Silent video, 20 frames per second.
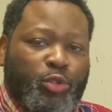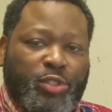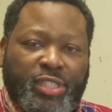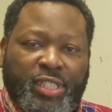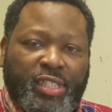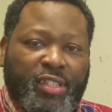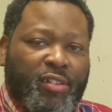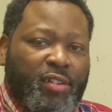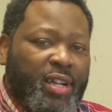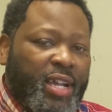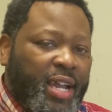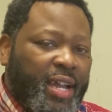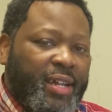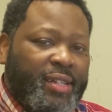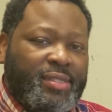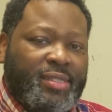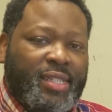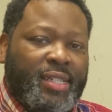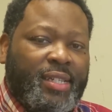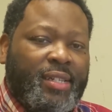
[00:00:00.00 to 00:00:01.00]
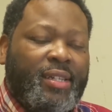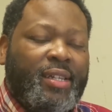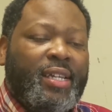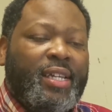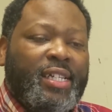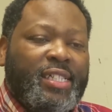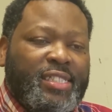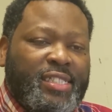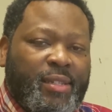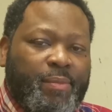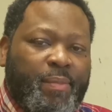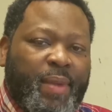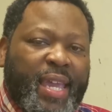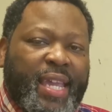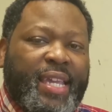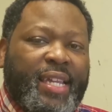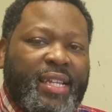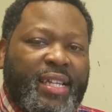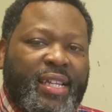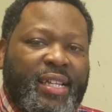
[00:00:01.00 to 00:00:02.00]
how you are producing your
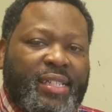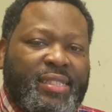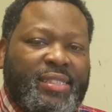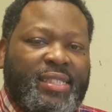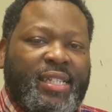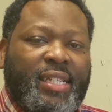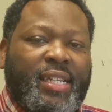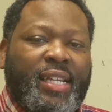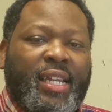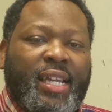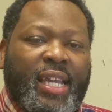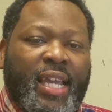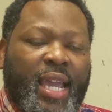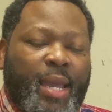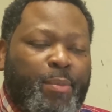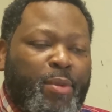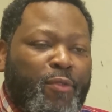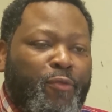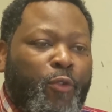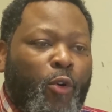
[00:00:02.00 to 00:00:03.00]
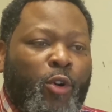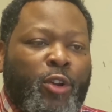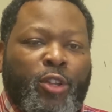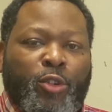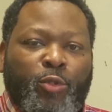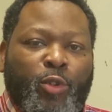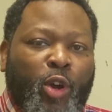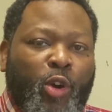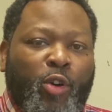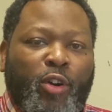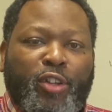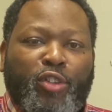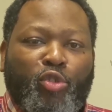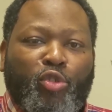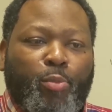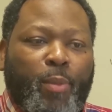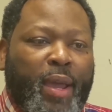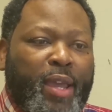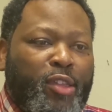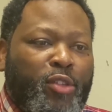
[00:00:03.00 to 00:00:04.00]
content to make it easy. And
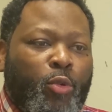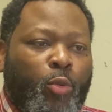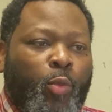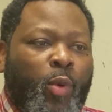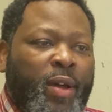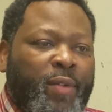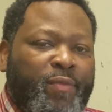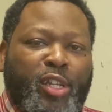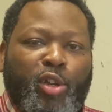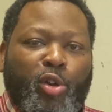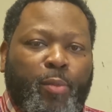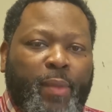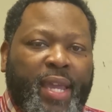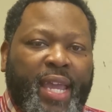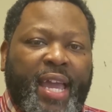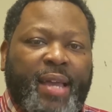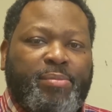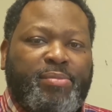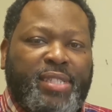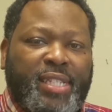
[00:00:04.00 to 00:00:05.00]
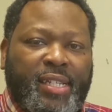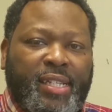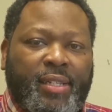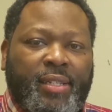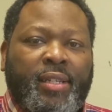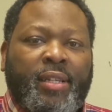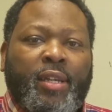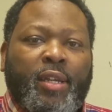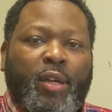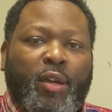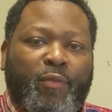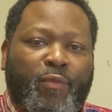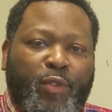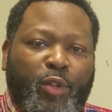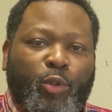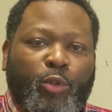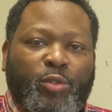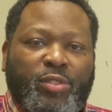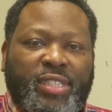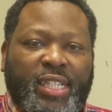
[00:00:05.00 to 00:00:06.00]
before you know it, your one video may
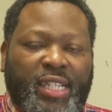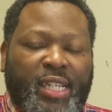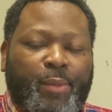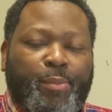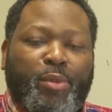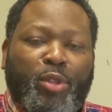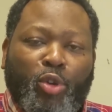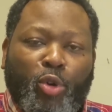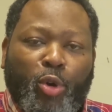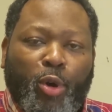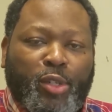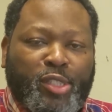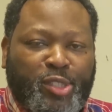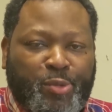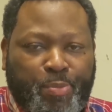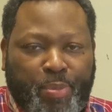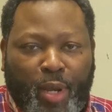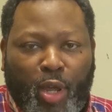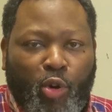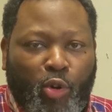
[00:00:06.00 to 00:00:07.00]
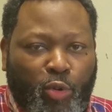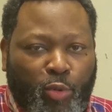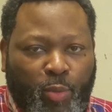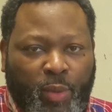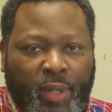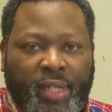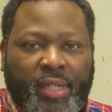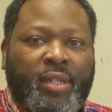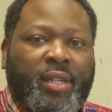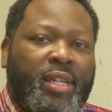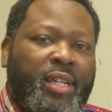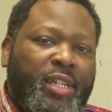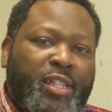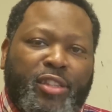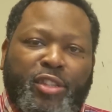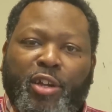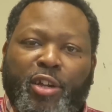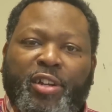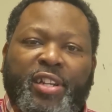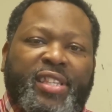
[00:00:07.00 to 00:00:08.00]
have 10 views and then you
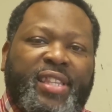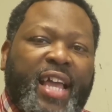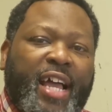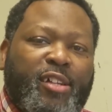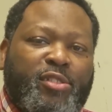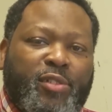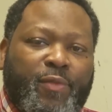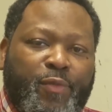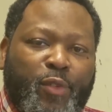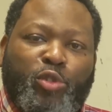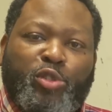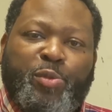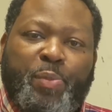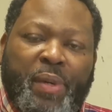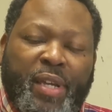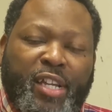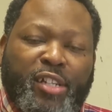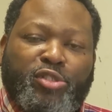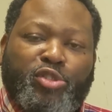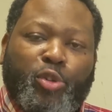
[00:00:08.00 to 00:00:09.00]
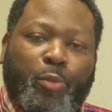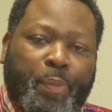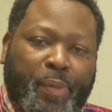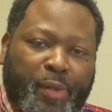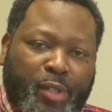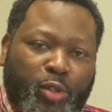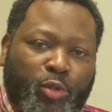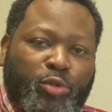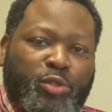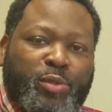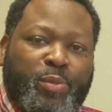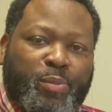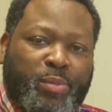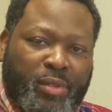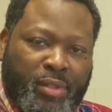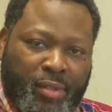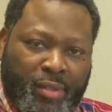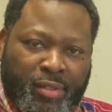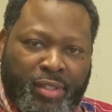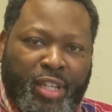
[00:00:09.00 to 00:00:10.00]
explode with 30,000
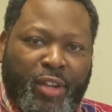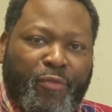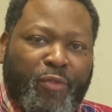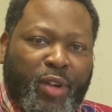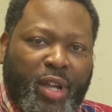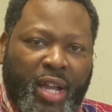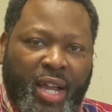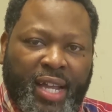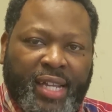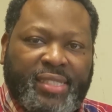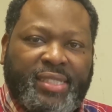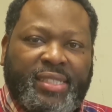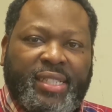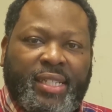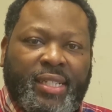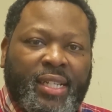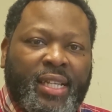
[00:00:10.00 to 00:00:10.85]
views because you produce